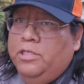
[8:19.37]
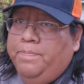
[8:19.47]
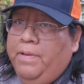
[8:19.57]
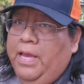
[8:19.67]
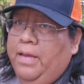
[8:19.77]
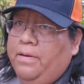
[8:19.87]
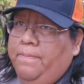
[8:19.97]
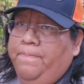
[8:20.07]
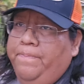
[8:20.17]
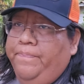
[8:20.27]
split,
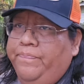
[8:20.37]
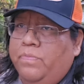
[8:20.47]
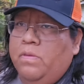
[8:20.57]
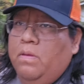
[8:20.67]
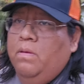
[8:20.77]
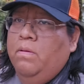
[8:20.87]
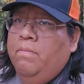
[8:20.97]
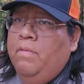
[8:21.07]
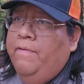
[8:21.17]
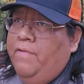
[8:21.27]

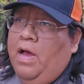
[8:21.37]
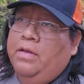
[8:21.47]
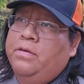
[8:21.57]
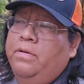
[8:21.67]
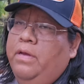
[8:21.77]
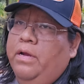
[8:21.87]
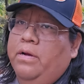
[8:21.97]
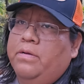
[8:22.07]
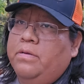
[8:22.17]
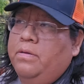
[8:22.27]
if not 2
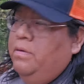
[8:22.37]
years.